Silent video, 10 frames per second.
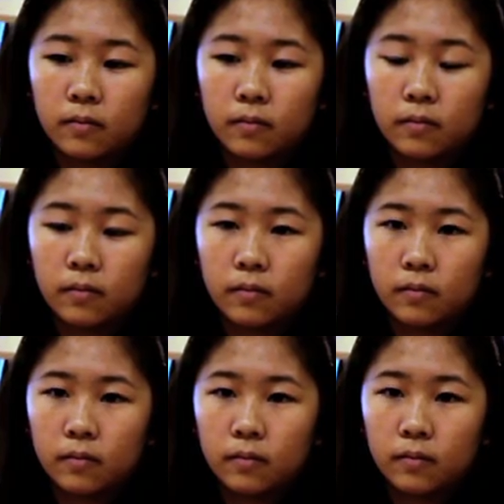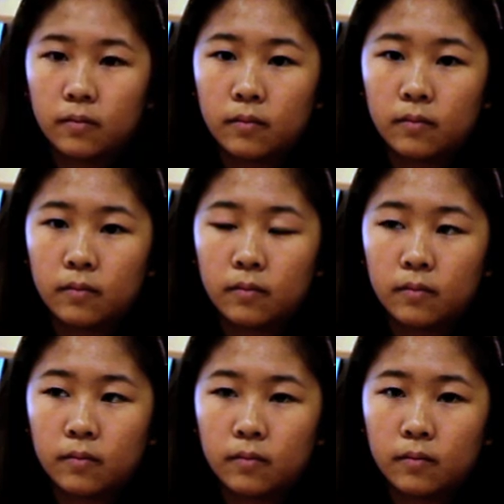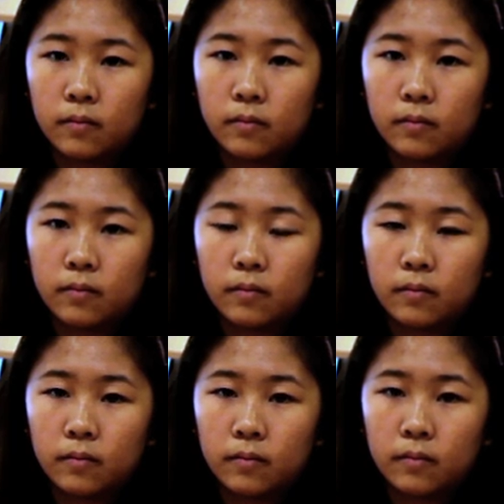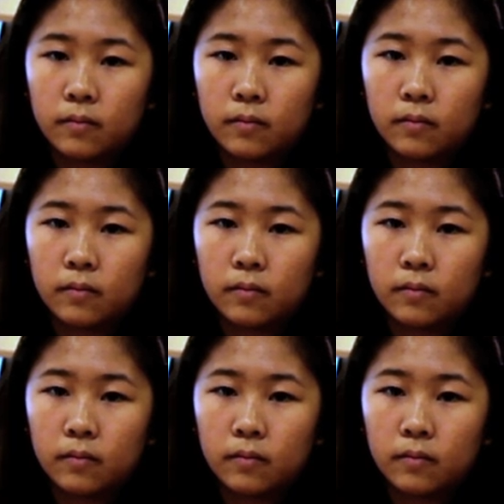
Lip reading: (silent)